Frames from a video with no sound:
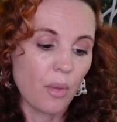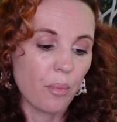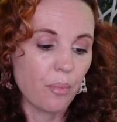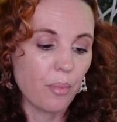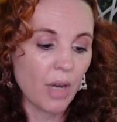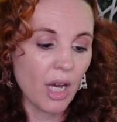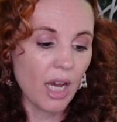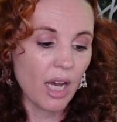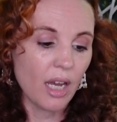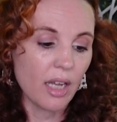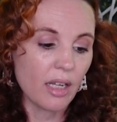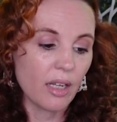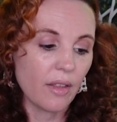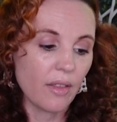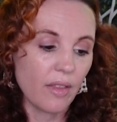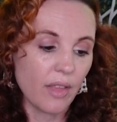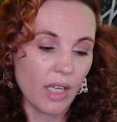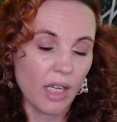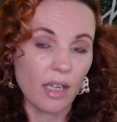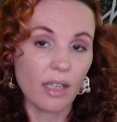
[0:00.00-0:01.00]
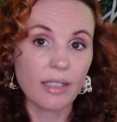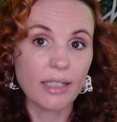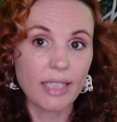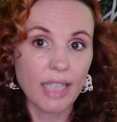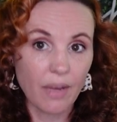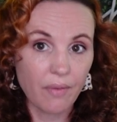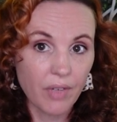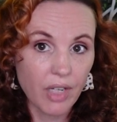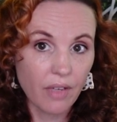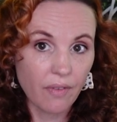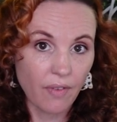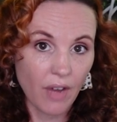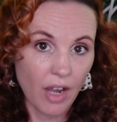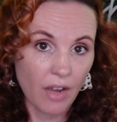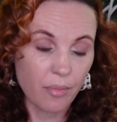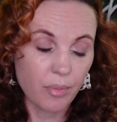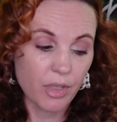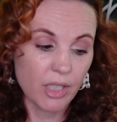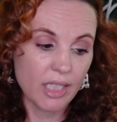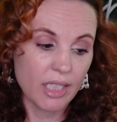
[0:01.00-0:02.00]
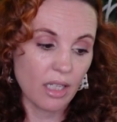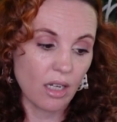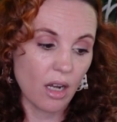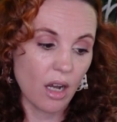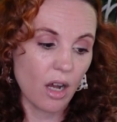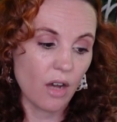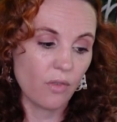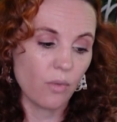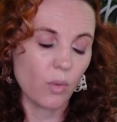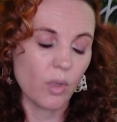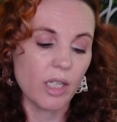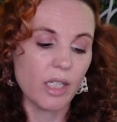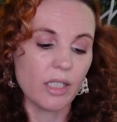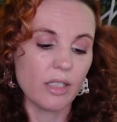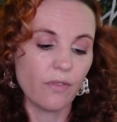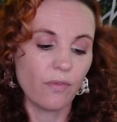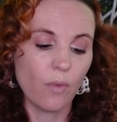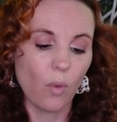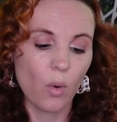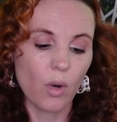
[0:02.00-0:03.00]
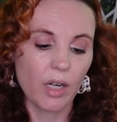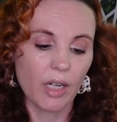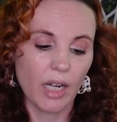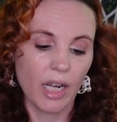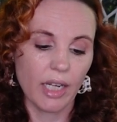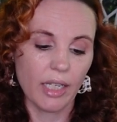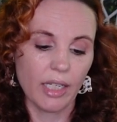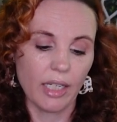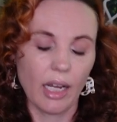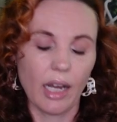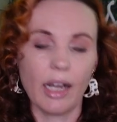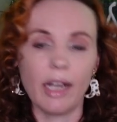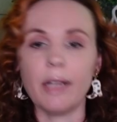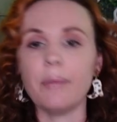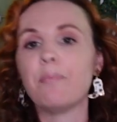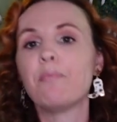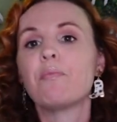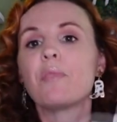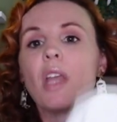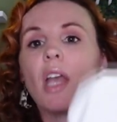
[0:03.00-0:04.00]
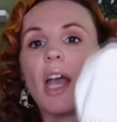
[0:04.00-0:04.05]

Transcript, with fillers: But the 75% off was $4.99.